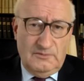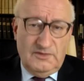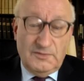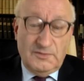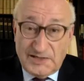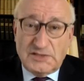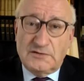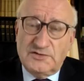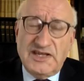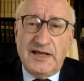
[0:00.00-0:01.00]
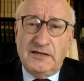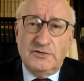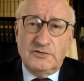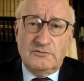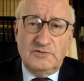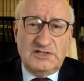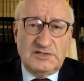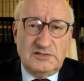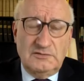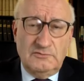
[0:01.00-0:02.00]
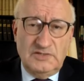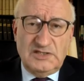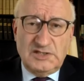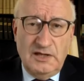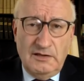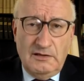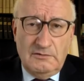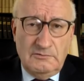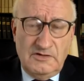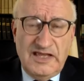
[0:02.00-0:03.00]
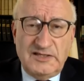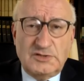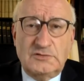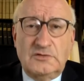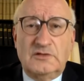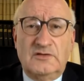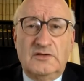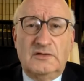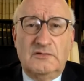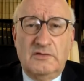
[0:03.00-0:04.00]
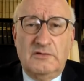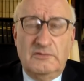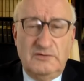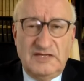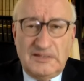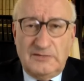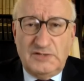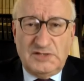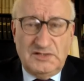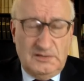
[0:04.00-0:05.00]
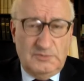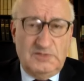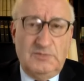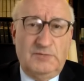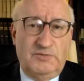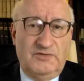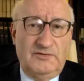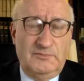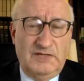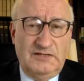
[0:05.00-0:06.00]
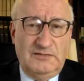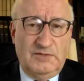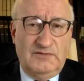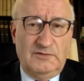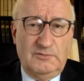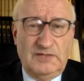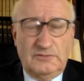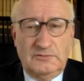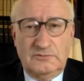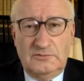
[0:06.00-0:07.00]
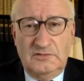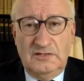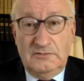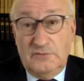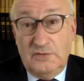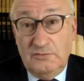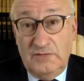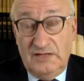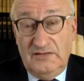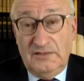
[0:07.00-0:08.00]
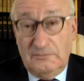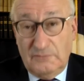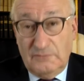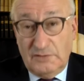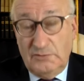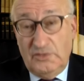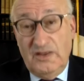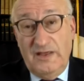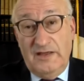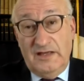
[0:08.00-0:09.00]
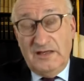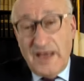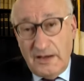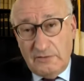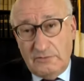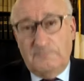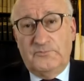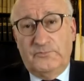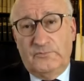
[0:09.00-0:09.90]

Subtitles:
substantial dialogue, which led to the declaration adopted by President Biden, President Macron in Rome at the end of October. And now,